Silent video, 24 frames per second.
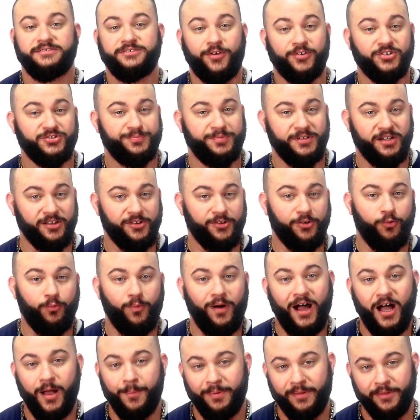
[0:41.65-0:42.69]
Sorry, it's been a little
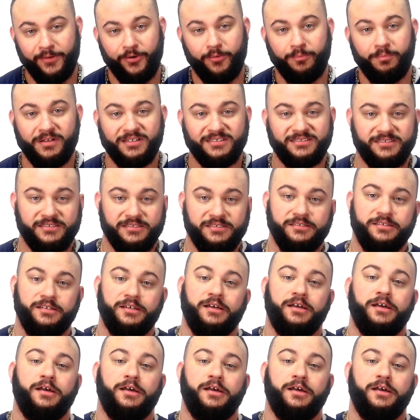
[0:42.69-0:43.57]
while, I've been a little busy,